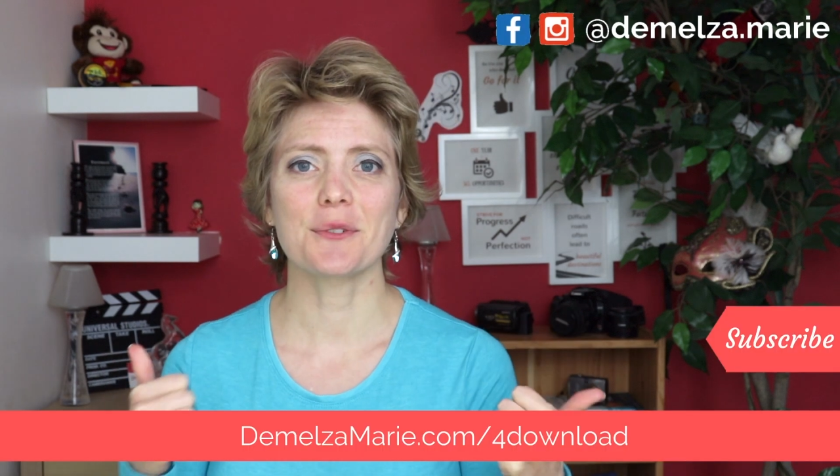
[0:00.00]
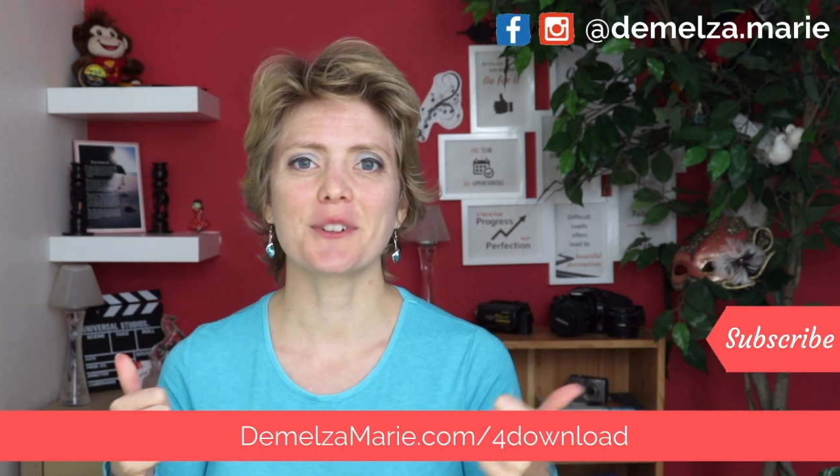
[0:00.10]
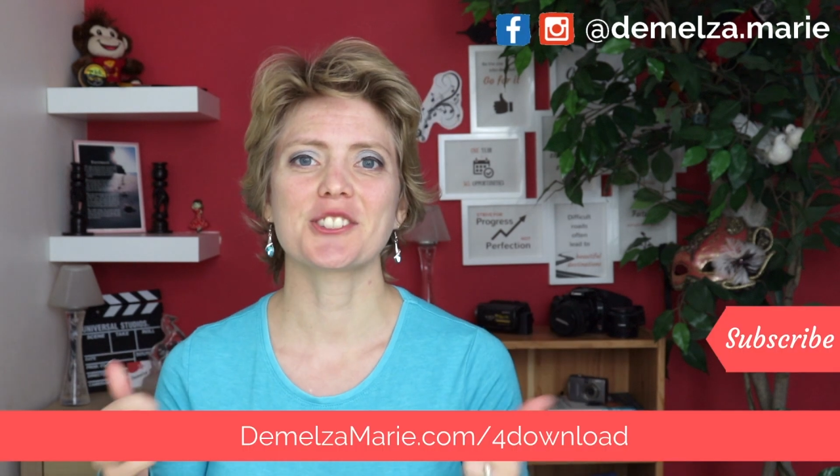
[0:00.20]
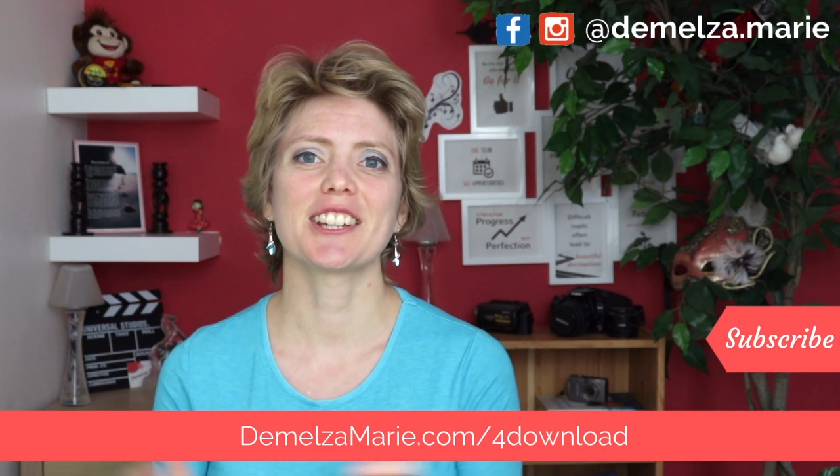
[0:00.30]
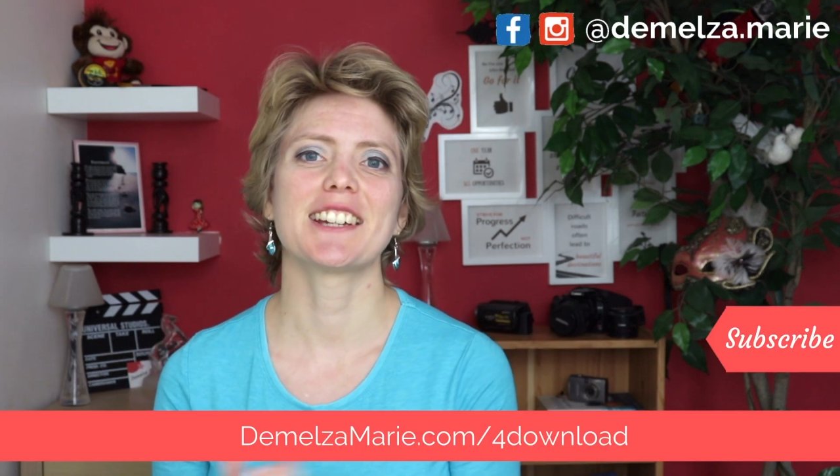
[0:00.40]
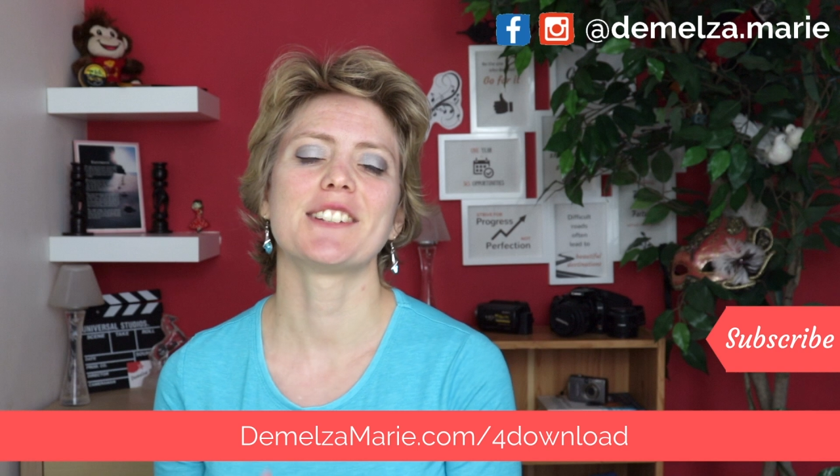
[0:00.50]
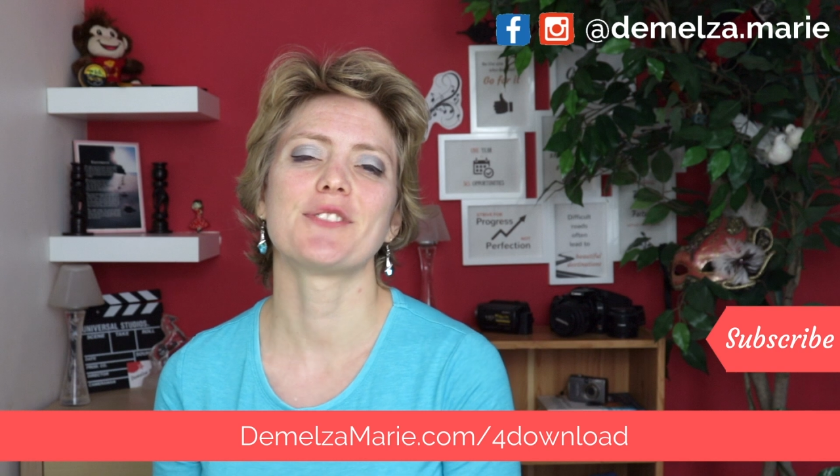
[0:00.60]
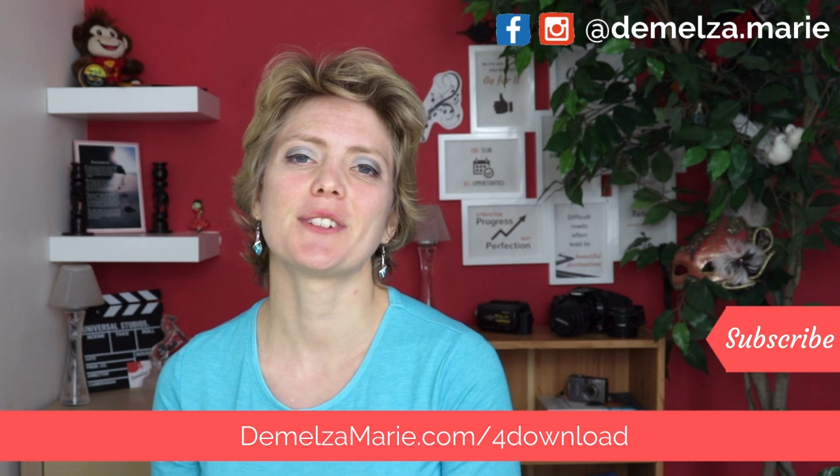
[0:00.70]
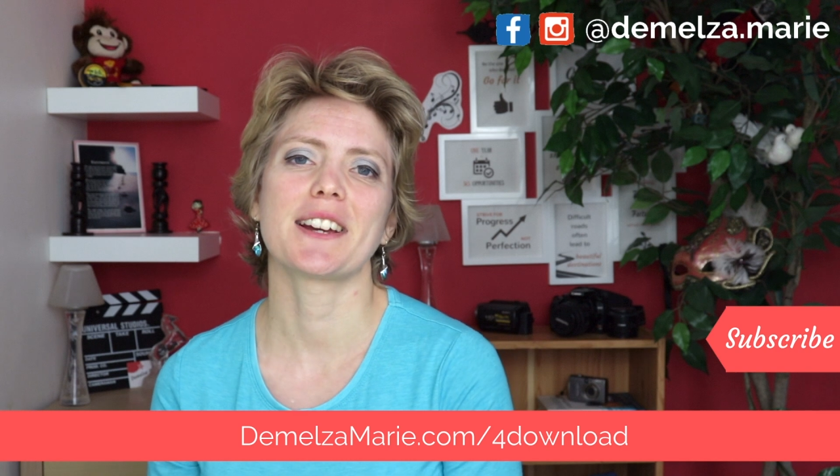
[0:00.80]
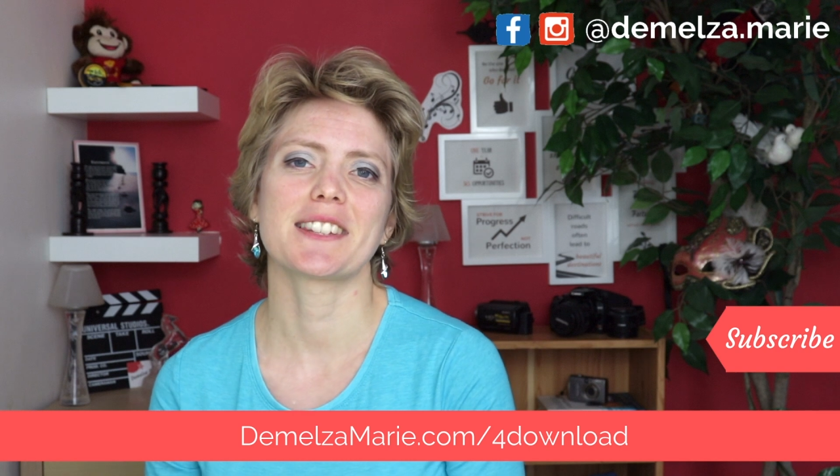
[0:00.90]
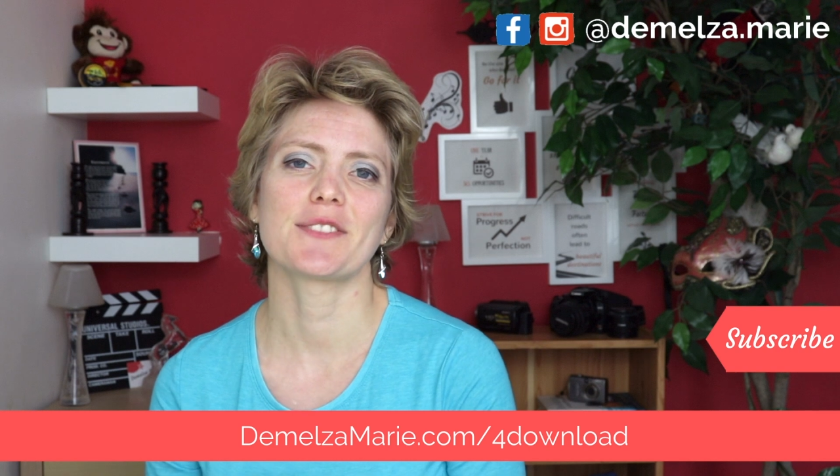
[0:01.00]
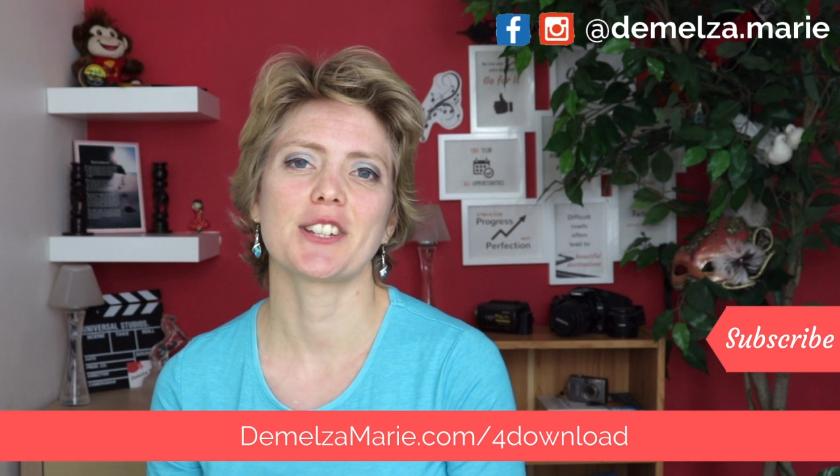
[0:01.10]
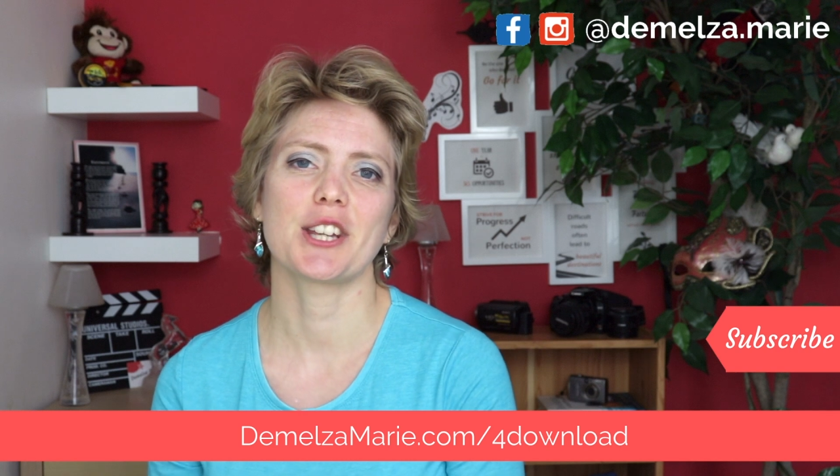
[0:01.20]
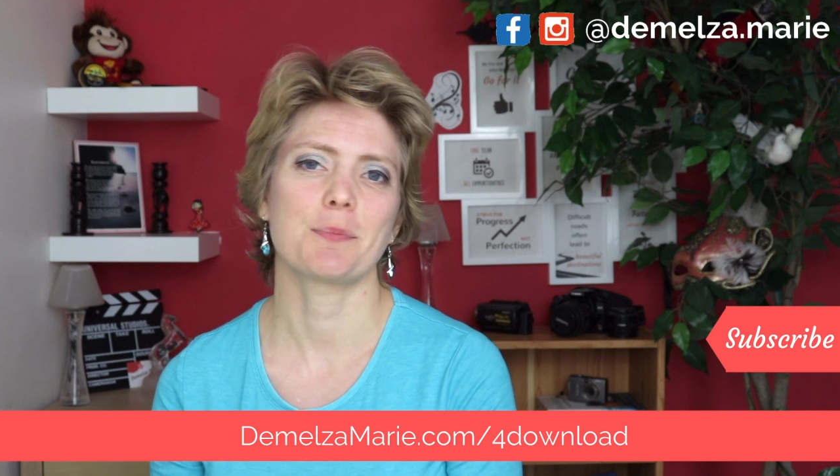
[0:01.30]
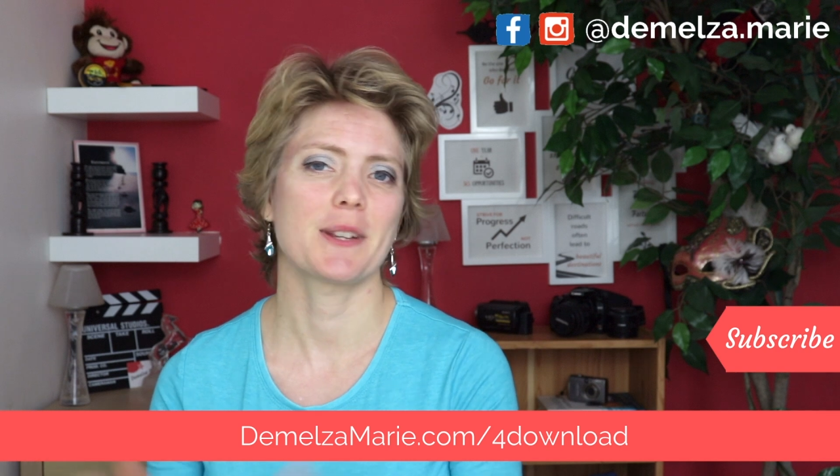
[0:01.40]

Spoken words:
for watching, and if you like this video,